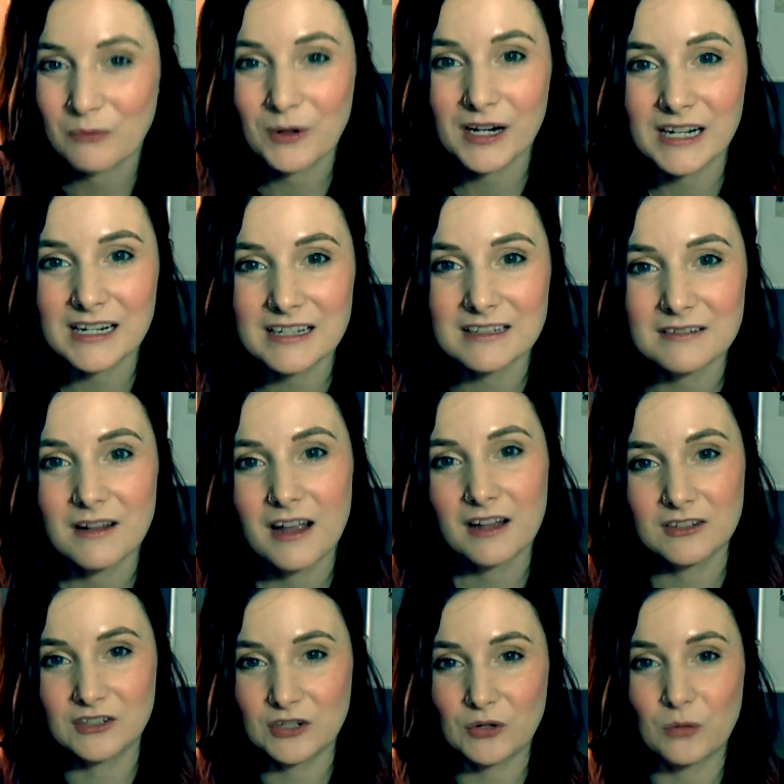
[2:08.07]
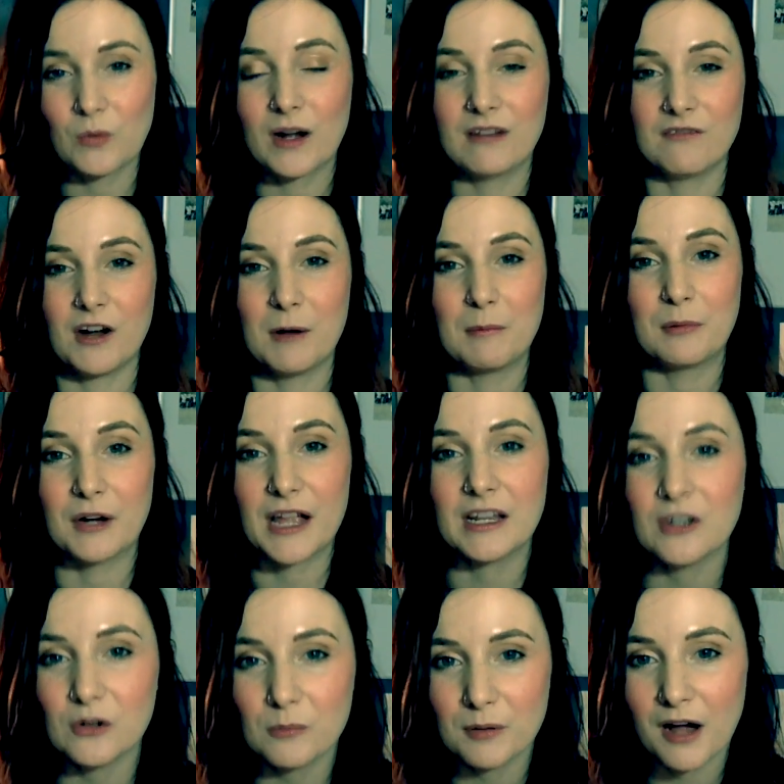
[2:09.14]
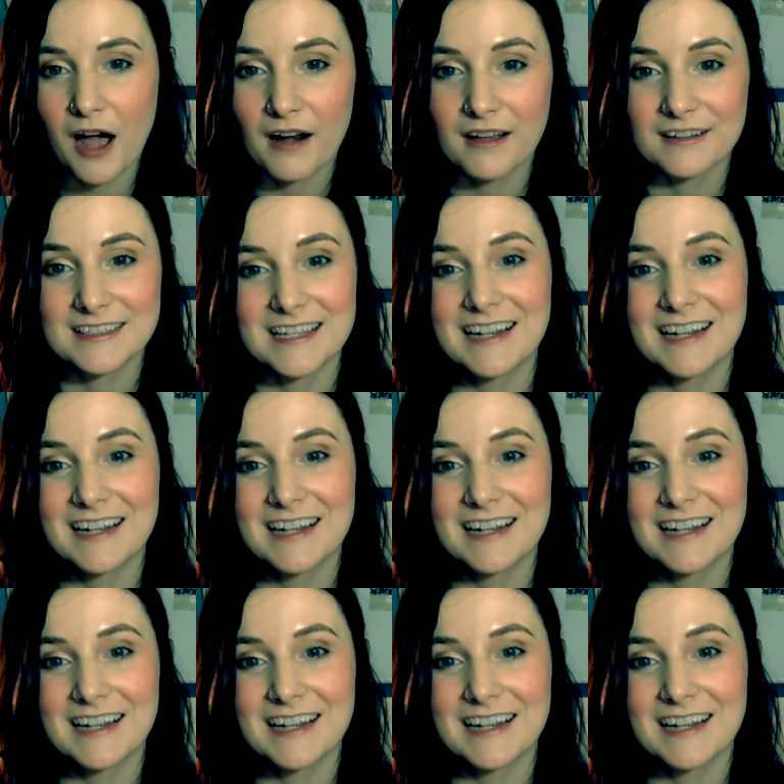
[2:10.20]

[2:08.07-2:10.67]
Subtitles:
we're gonna do one of our brand new products,